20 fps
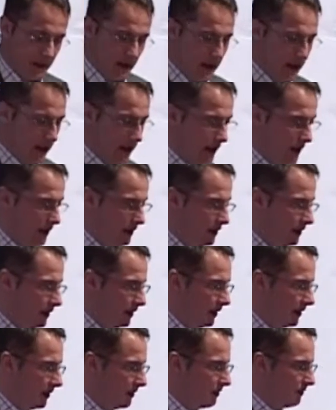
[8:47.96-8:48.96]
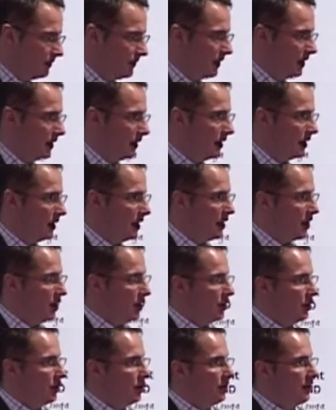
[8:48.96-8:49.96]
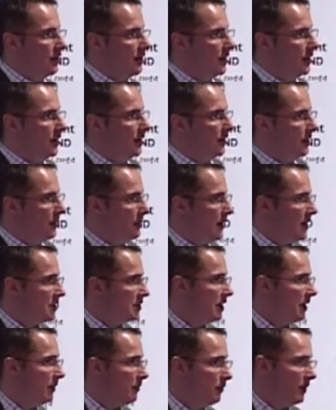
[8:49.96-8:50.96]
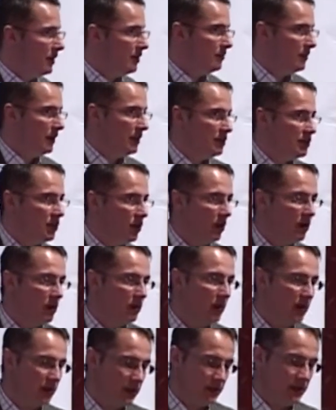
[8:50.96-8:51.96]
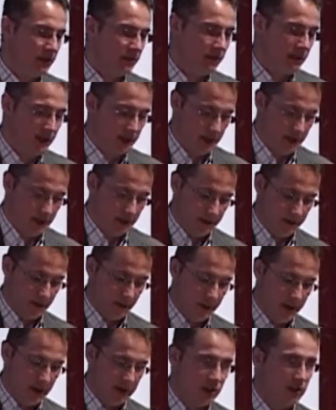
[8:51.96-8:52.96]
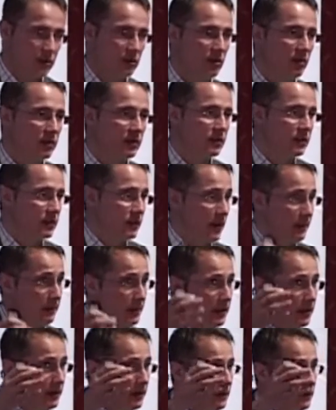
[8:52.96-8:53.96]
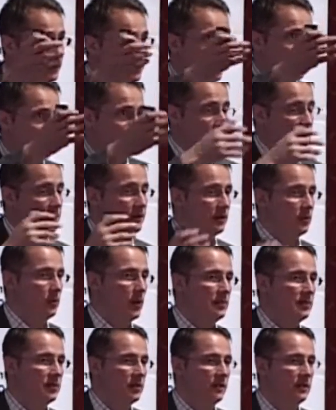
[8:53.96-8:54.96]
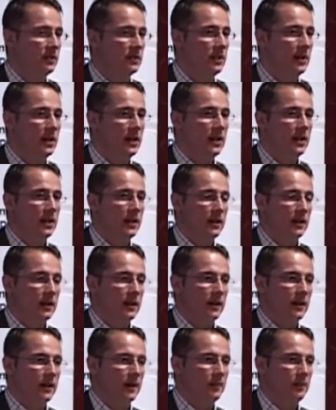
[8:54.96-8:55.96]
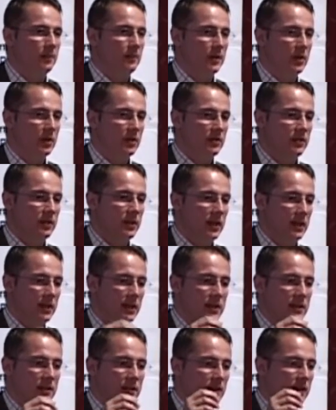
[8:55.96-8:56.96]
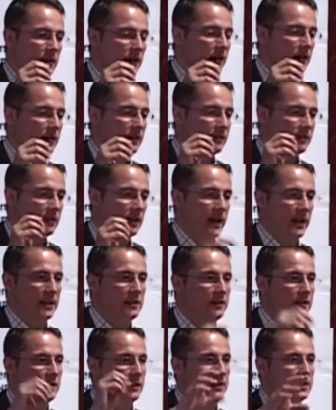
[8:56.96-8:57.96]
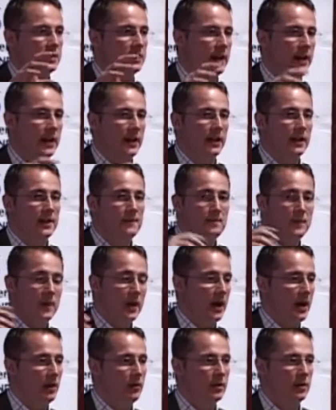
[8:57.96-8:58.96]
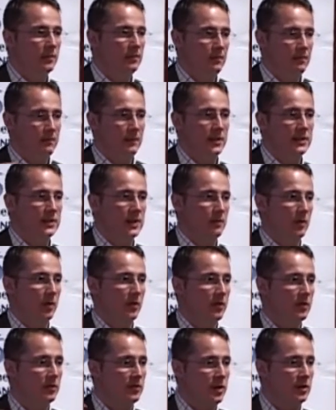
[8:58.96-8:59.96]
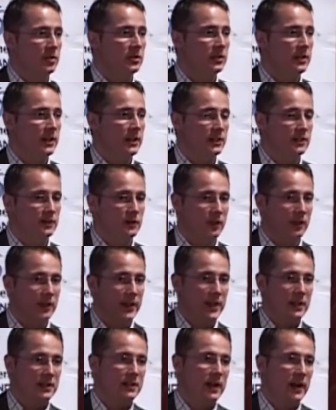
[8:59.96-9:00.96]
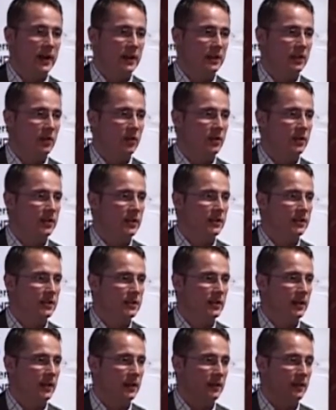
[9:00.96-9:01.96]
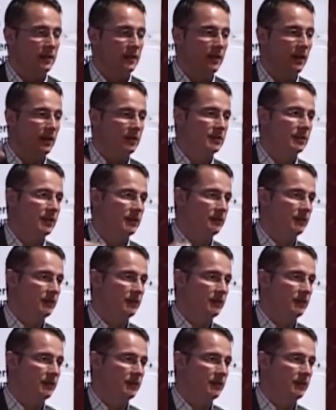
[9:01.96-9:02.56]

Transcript: And the measure, when you talk about different information sources coming from the different web servers, because you can then selectively say, I want to mix up all those things for that target audience and those things